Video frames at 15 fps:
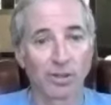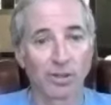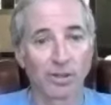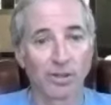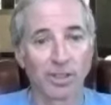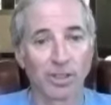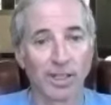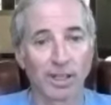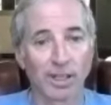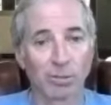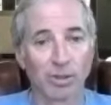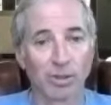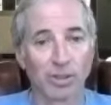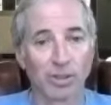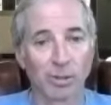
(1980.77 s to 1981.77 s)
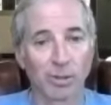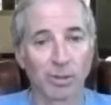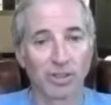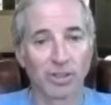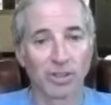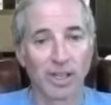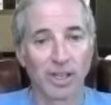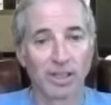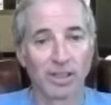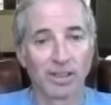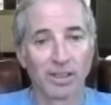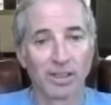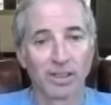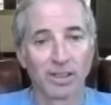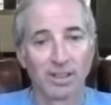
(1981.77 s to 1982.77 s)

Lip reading: sit down with him and say,